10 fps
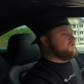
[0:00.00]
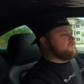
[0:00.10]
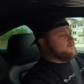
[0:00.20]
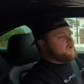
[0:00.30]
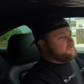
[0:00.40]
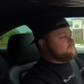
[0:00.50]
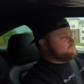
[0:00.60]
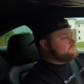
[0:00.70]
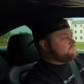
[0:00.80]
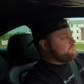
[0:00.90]
Either way,
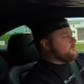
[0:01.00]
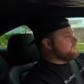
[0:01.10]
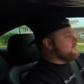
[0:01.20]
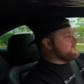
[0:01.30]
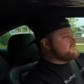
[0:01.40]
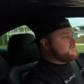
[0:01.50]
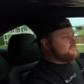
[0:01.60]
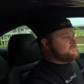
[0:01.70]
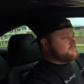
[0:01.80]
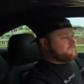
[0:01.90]
both great
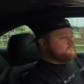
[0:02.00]
setups.